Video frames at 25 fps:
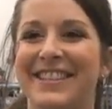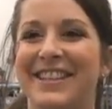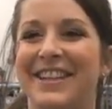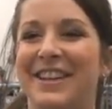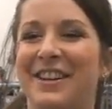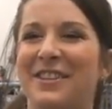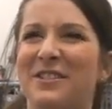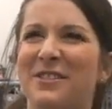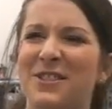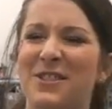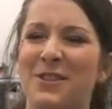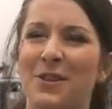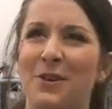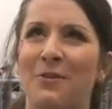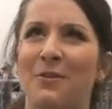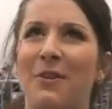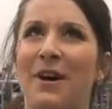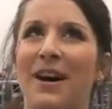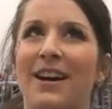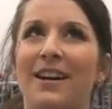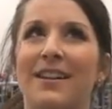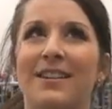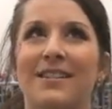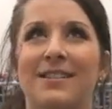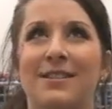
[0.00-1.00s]
it was so
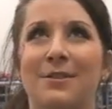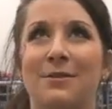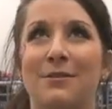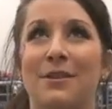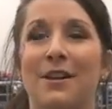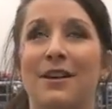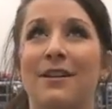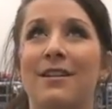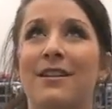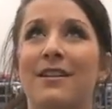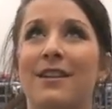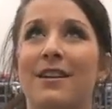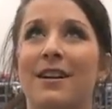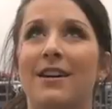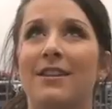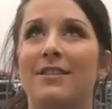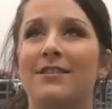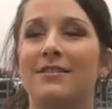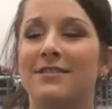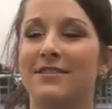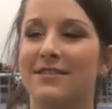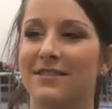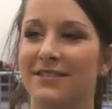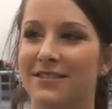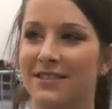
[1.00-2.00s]
long ago.
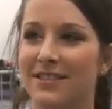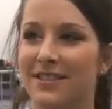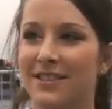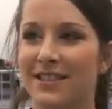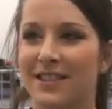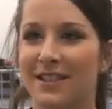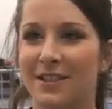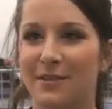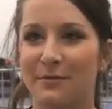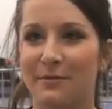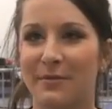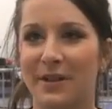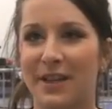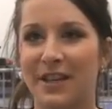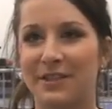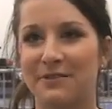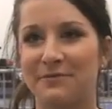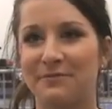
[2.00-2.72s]
But